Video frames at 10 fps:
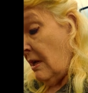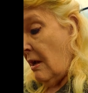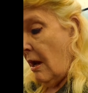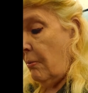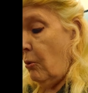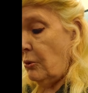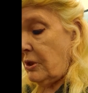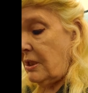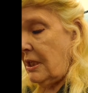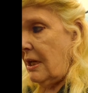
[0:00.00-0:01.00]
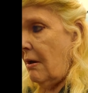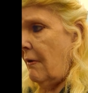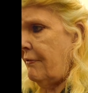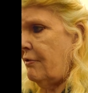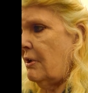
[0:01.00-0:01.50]
I watered it
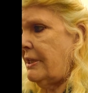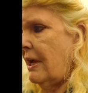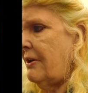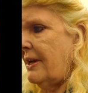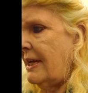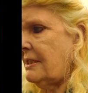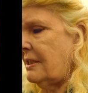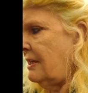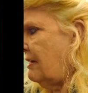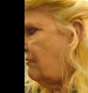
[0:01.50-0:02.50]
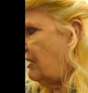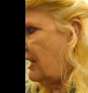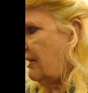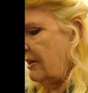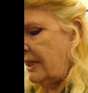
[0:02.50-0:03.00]
after I'd done that, so now
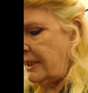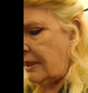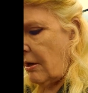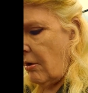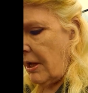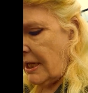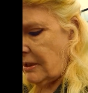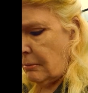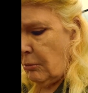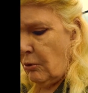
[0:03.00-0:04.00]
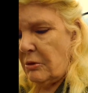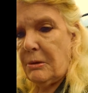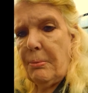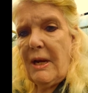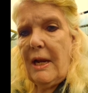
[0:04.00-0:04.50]
really I need to go and get some more and
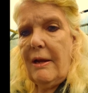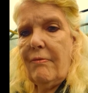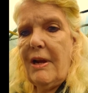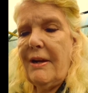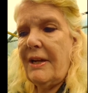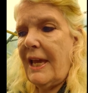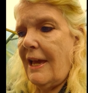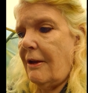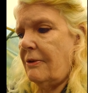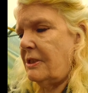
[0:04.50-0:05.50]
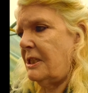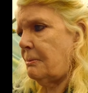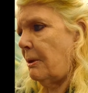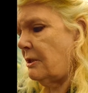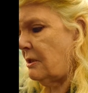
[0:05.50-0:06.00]
sprinkle it round again because it's
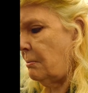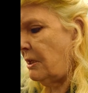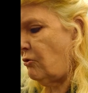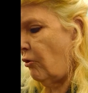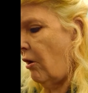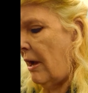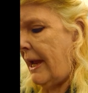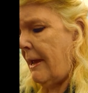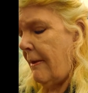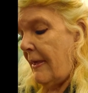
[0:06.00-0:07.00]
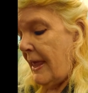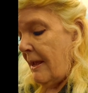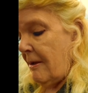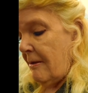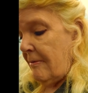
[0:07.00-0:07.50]
supposed to be dry.
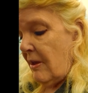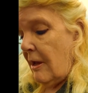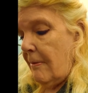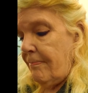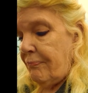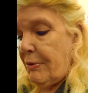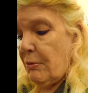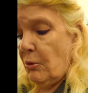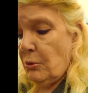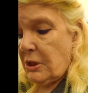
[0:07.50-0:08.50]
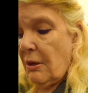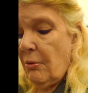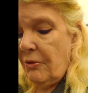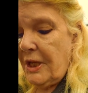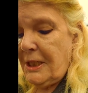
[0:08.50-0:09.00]
Um, but also
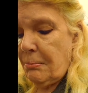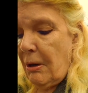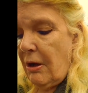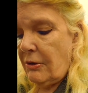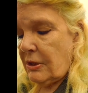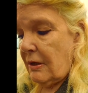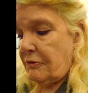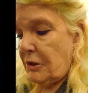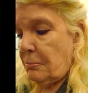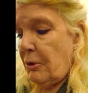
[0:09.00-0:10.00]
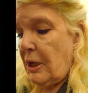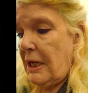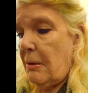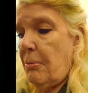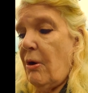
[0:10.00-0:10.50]
on these plants that I've just put
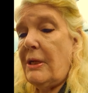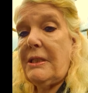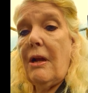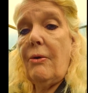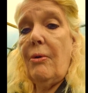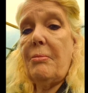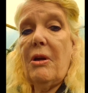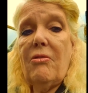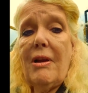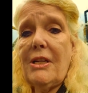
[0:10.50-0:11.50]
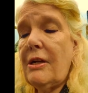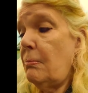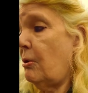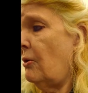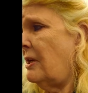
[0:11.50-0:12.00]
in the polytunnel, I'm going to actually
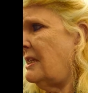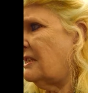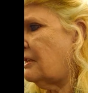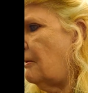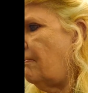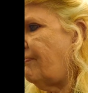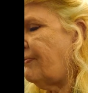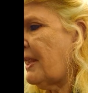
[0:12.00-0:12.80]
put in some